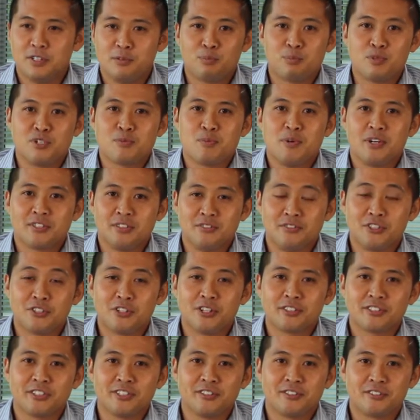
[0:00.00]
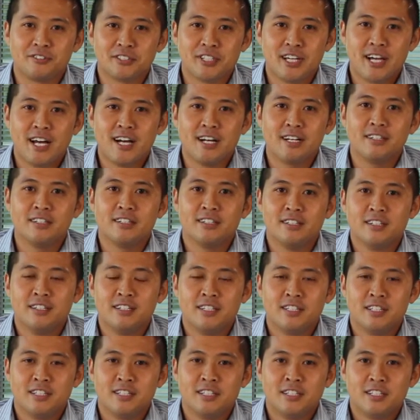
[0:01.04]
prospective drug dealers had.
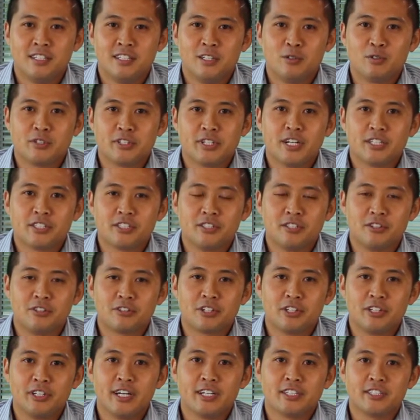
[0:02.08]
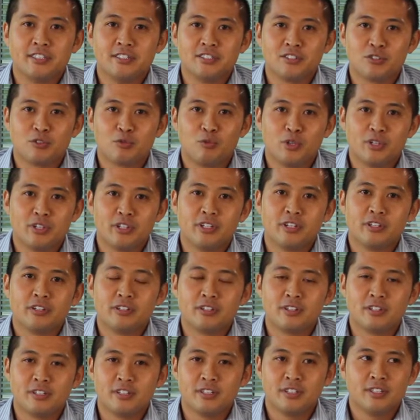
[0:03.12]
It was actually their connections with one
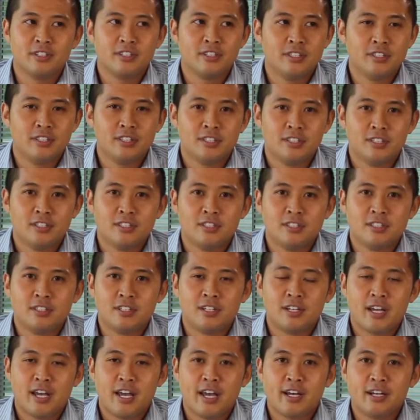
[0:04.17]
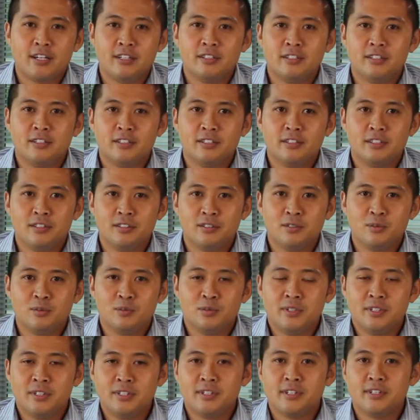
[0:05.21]
another. And
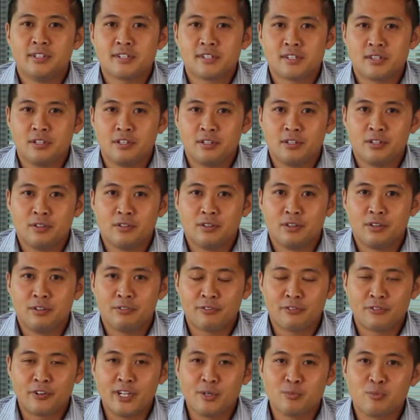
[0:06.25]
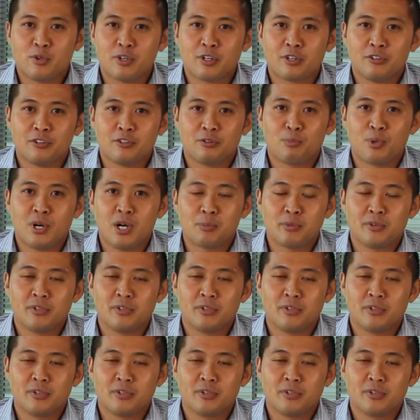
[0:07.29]
in this, the framework or the proper